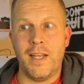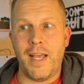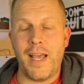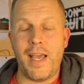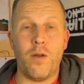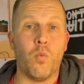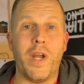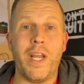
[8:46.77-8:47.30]

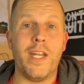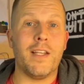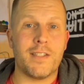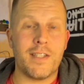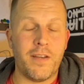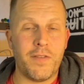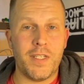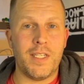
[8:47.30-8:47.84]
and waiting
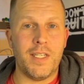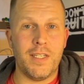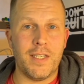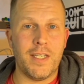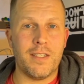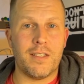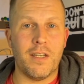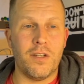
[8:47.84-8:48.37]
17
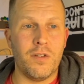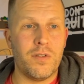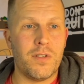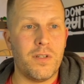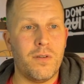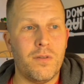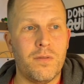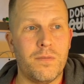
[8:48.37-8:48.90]
days to do
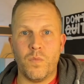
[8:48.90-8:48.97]
so,